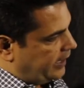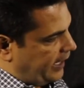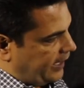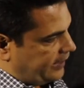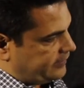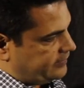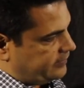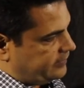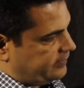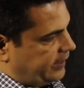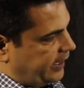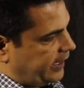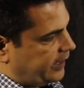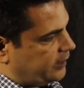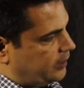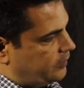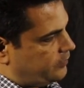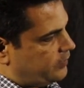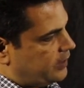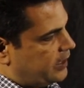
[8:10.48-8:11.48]
X is
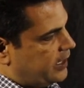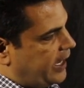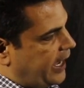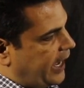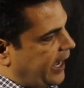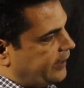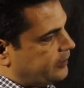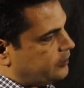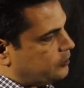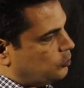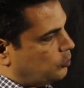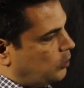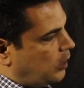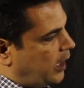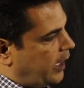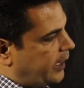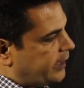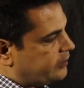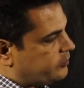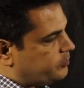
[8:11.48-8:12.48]
negative and
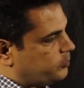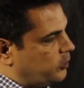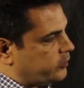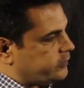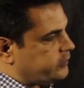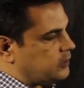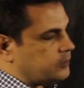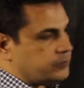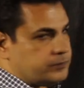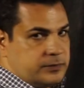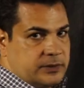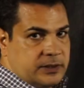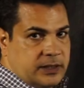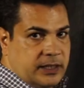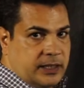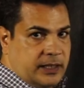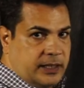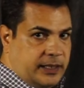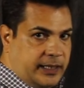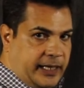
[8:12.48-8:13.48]
y is positive.
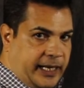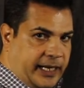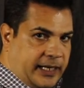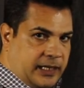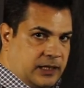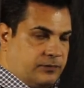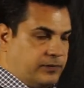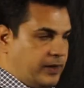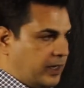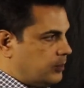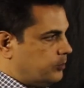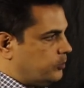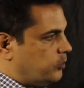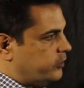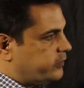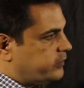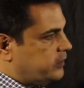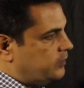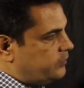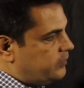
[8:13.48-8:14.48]
Negative and
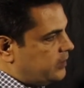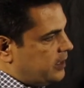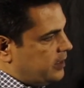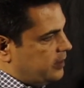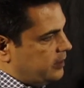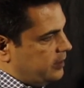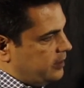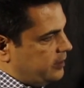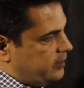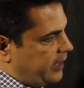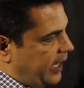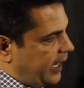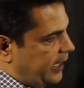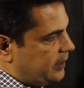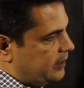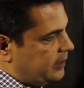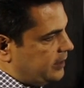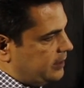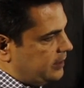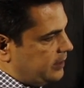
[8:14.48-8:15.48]
positive is the
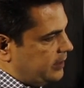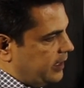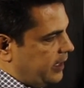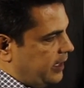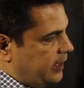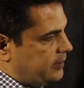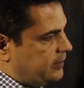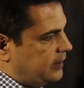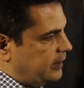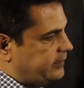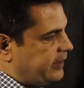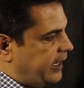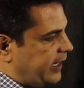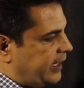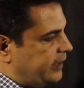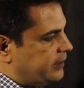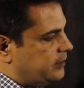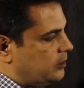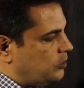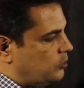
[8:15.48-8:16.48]
angle in the
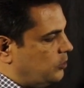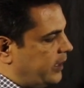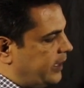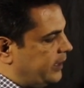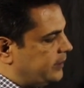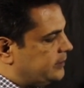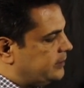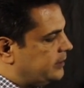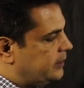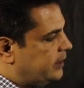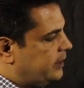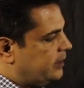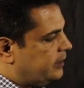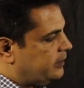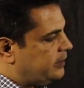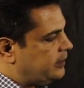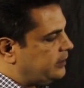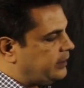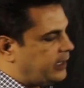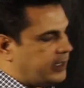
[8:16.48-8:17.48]
second quad.
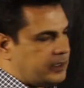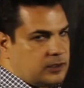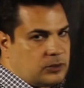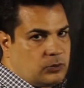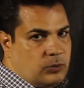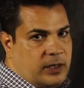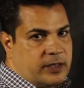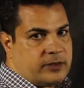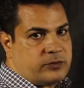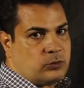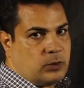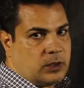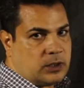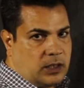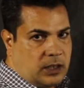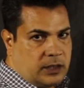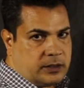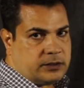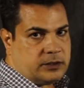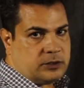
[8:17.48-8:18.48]
Theta equals
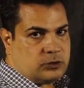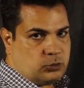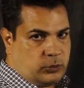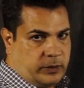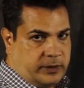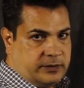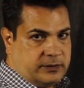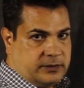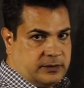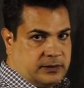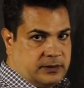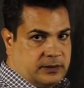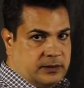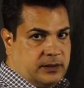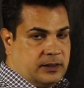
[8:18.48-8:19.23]
120.